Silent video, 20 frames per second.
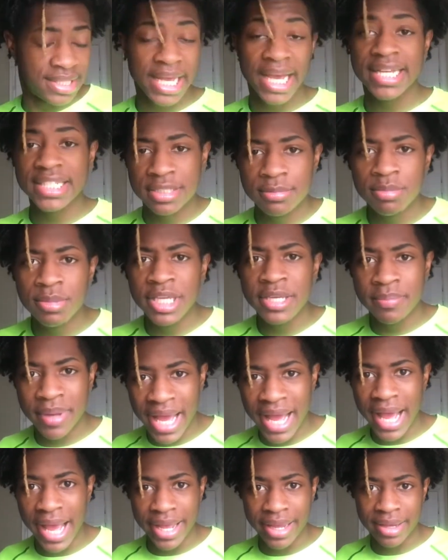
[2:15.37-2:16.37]
Text me
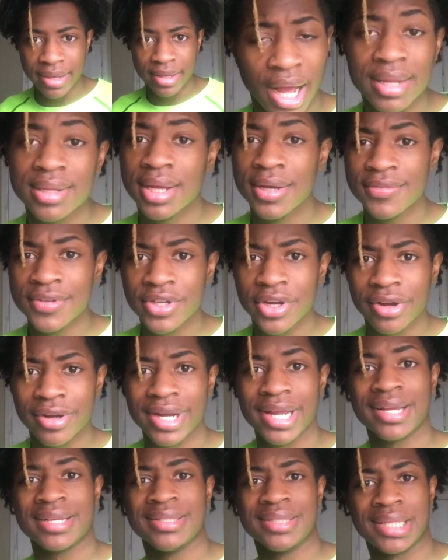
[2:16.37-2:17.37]
back. I love a girl
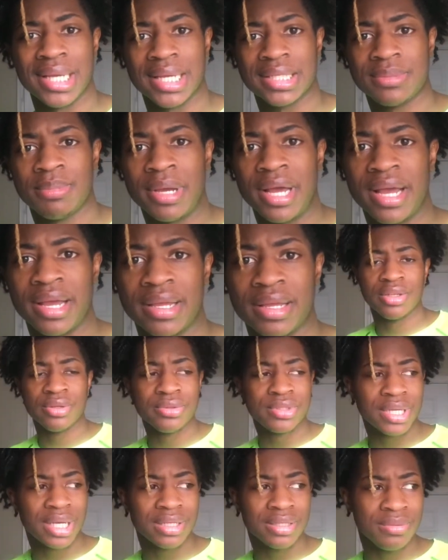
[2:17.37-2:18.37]
that can text back. You
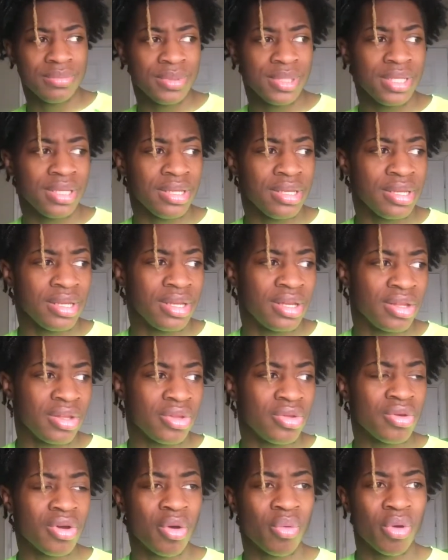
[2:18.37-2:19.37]
telling me
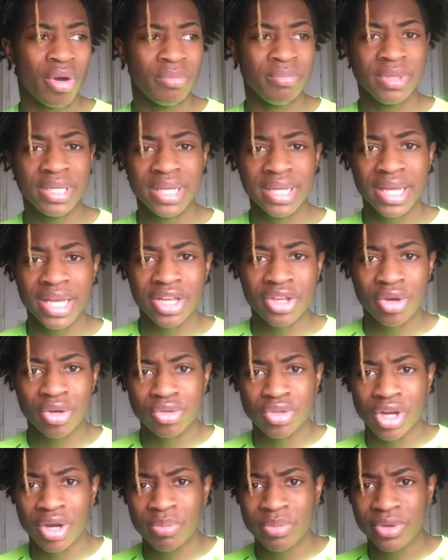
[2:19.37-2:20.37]
you gonna want me to get
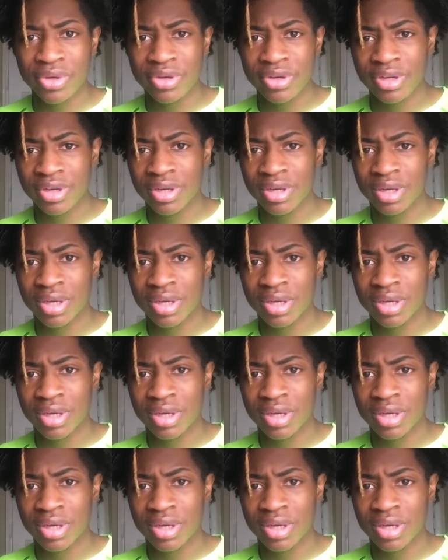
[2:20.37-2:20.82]
your number?